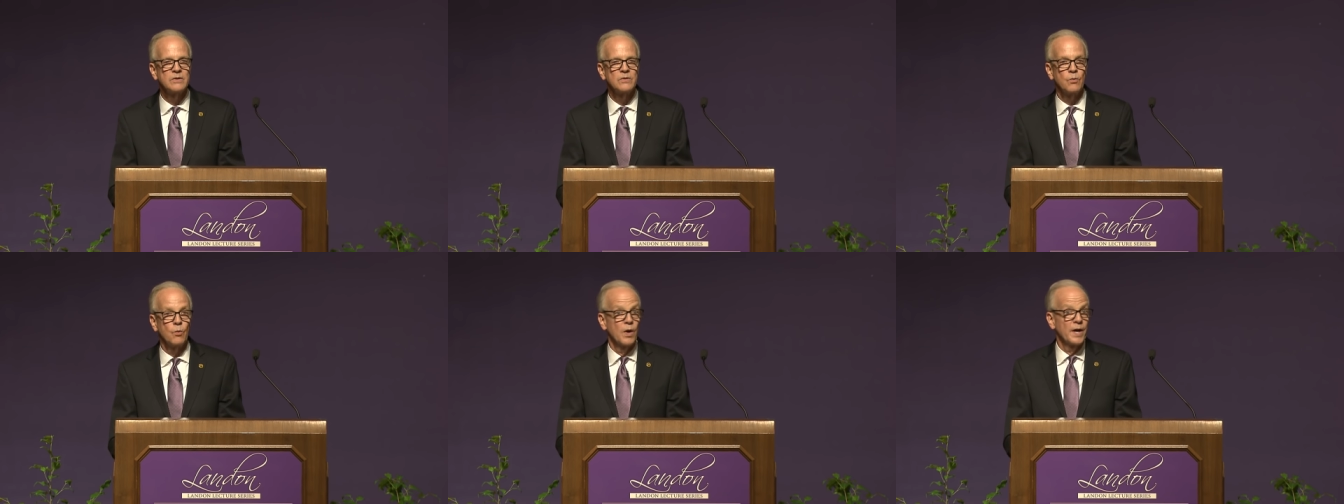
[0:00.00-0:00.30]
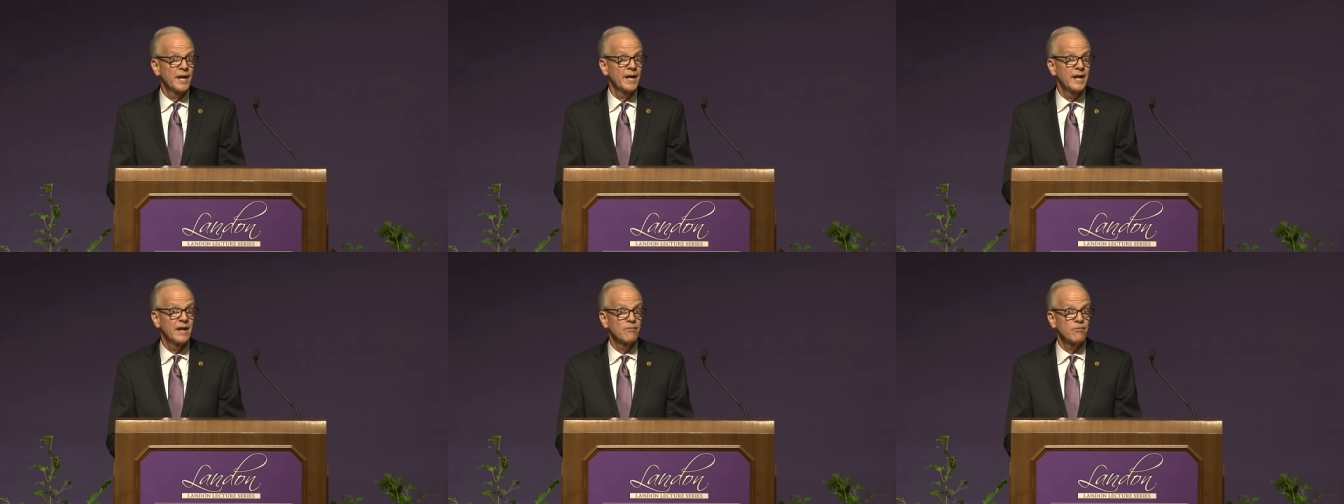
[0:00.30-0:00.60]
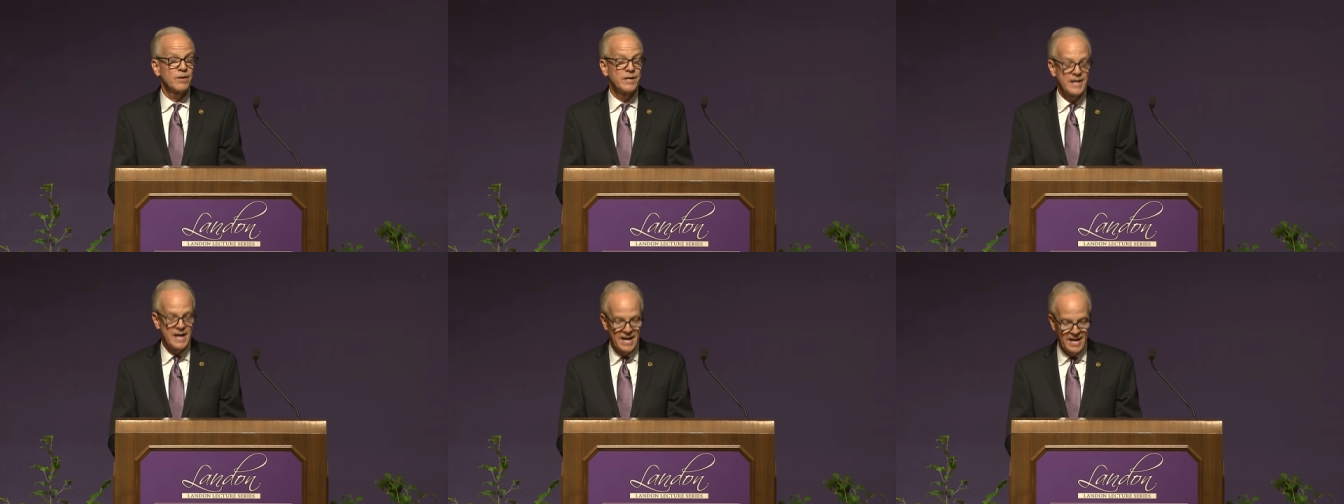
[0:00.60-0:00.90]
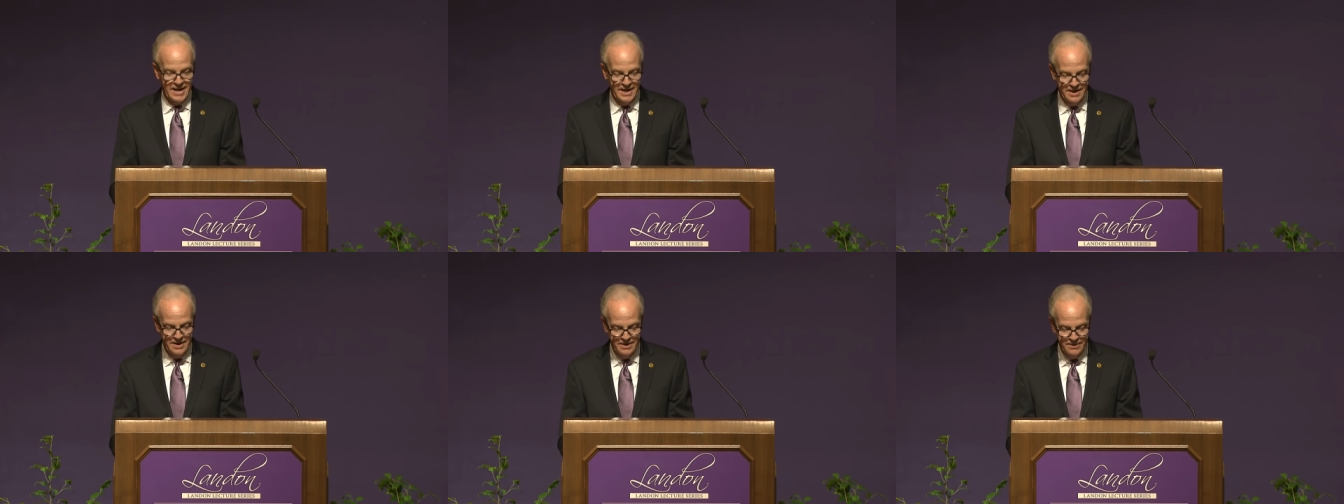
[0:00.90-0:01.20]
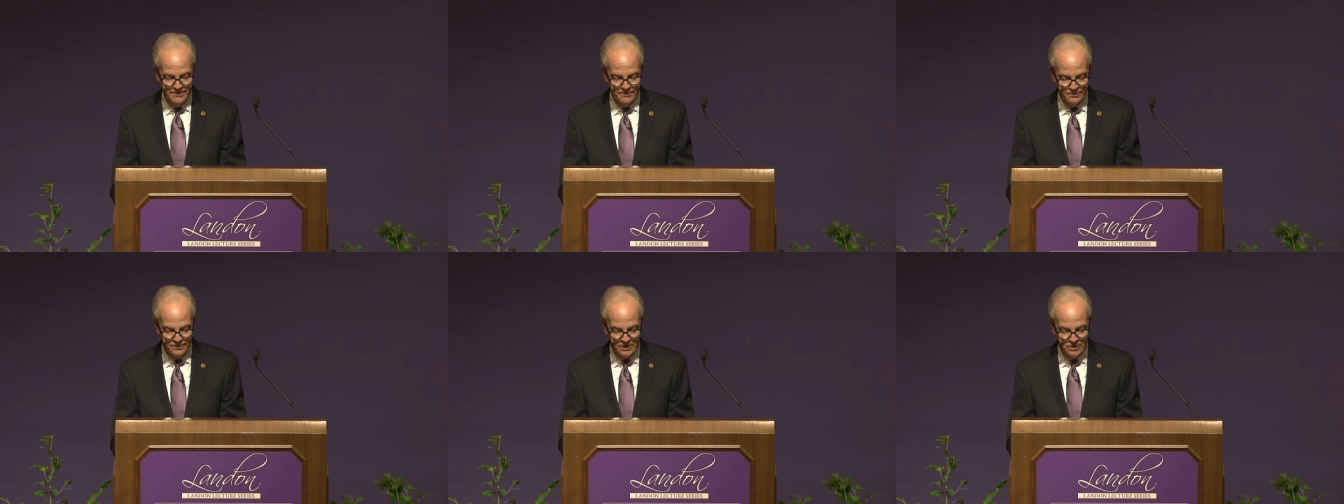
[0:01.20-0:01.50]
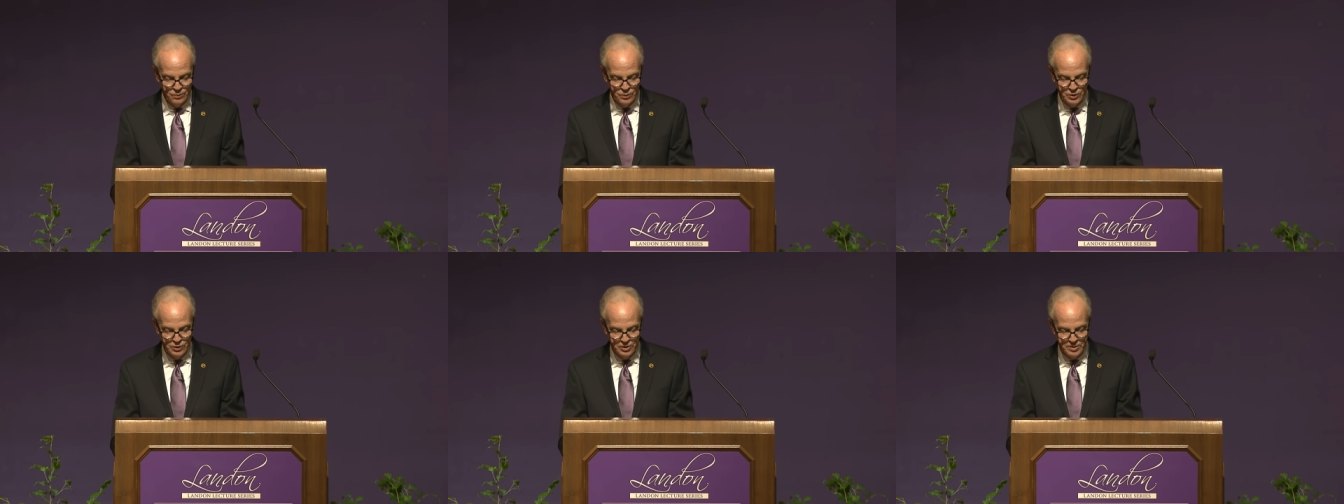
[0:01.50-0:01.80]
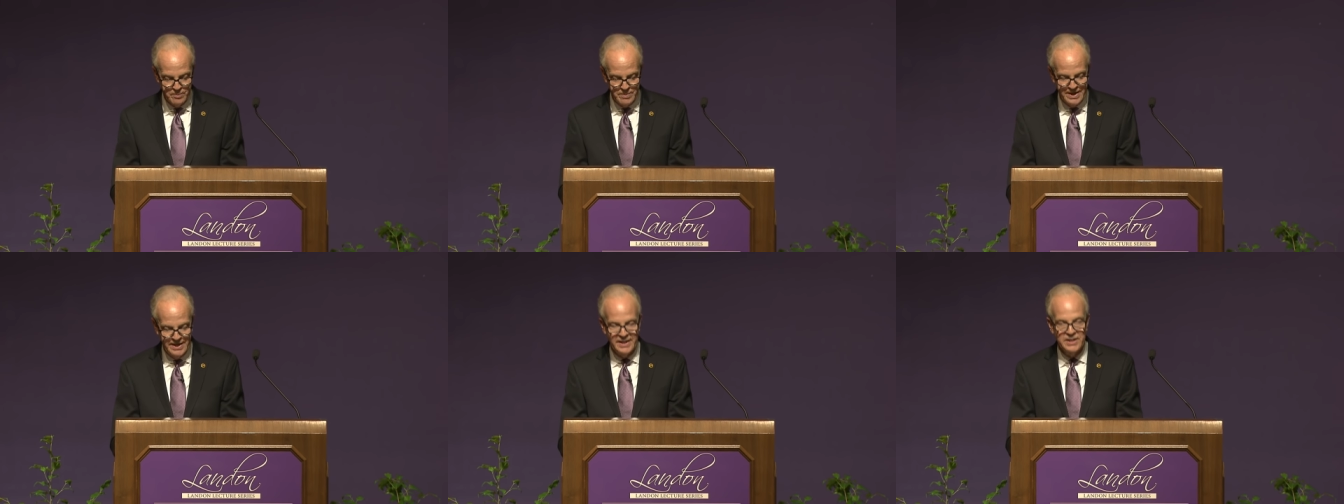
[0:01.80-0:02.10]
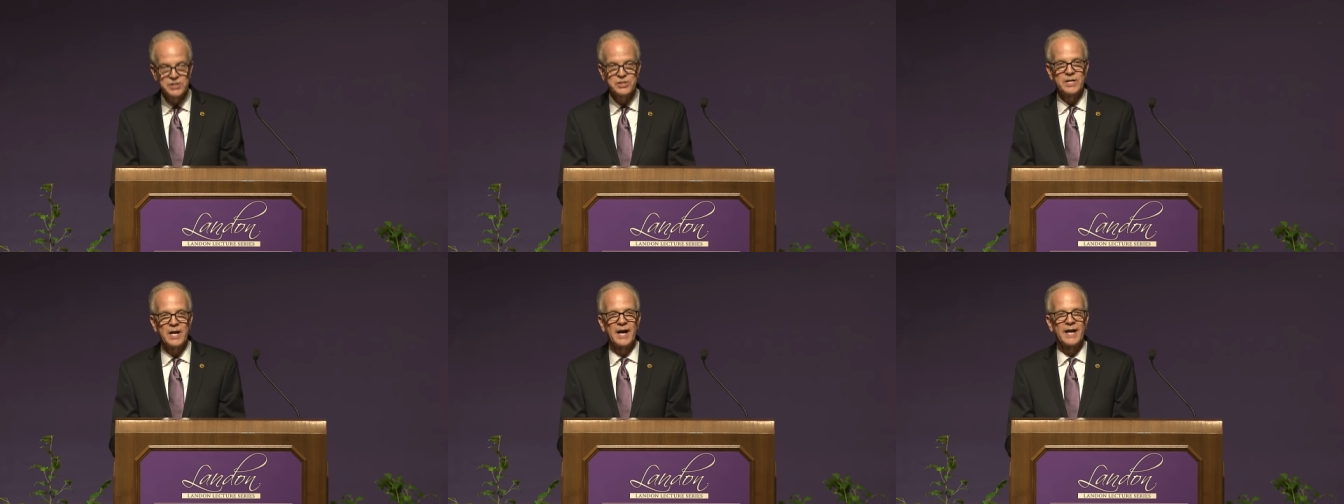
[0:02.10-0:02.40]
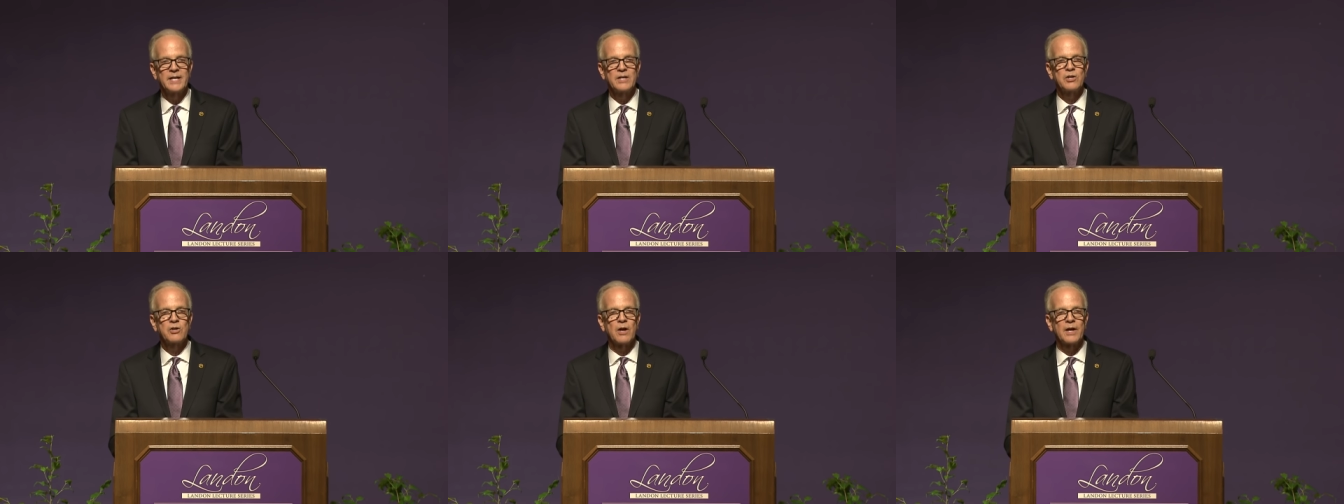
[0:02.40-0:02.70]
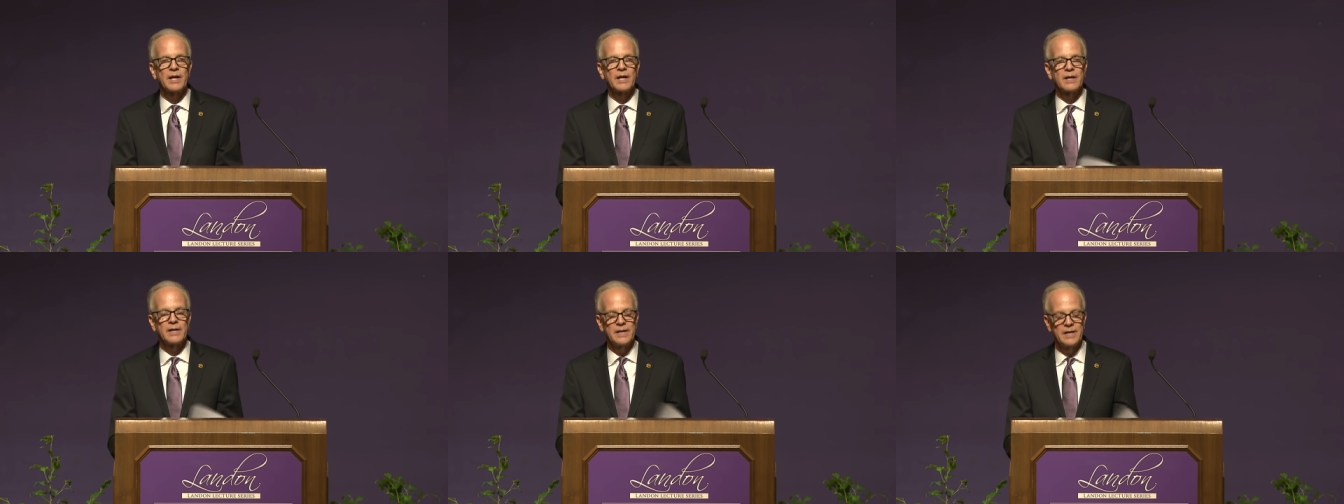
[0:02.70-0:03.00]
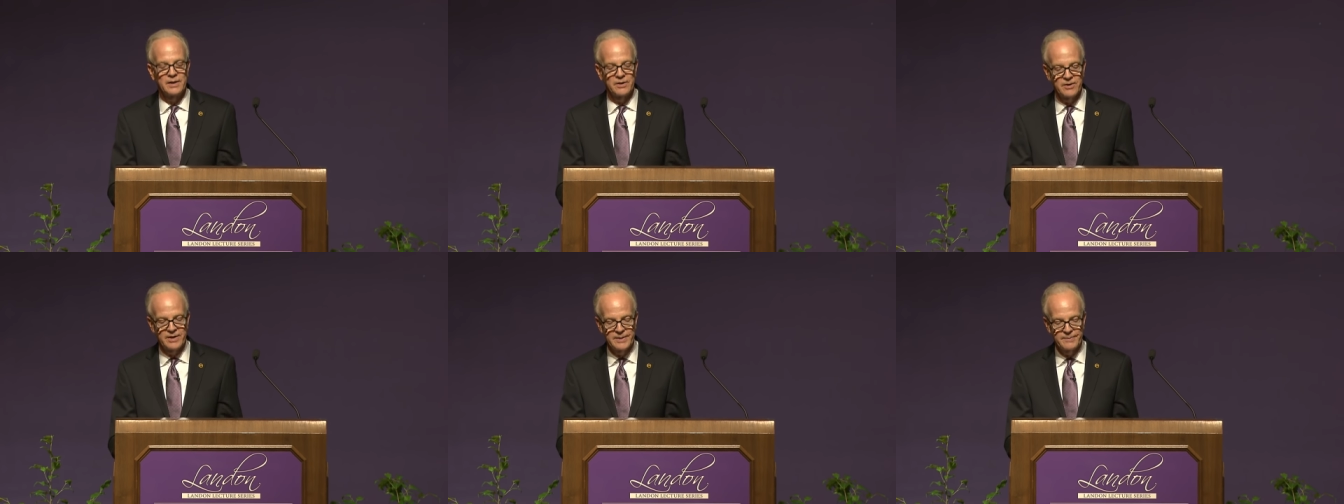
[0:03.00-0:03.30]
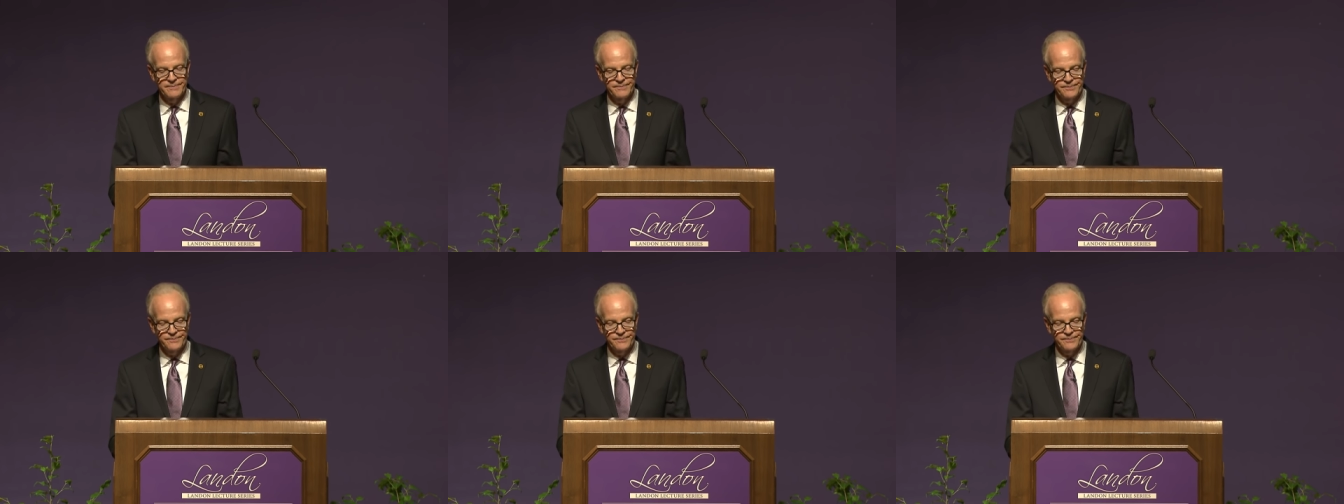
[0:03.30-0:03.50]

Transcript: one in every nine, will go to bed each night chronically hungry.